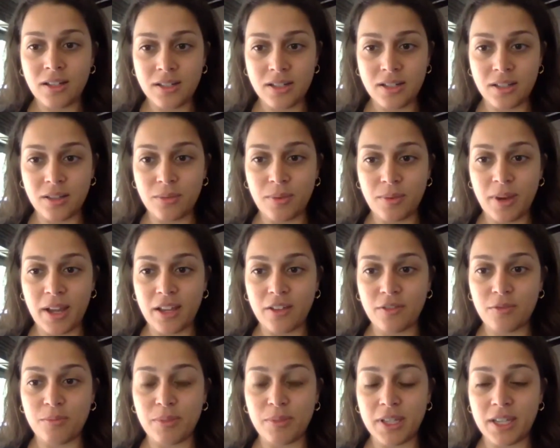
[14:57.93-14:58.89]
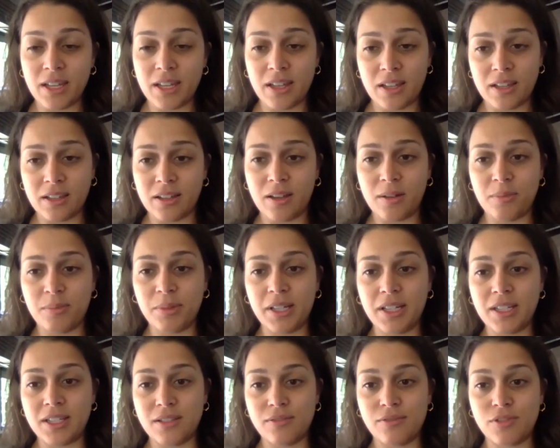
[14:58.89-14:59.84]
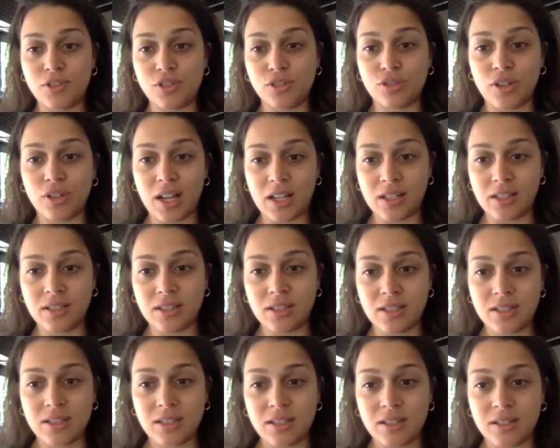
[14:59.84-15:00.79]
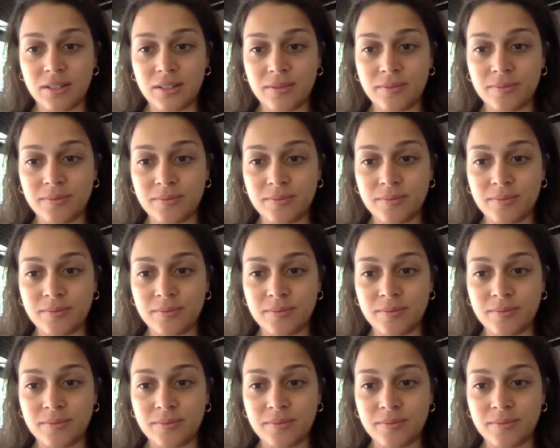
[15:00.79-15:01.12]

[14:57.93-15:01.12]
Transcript: to the way of being, a place of trust.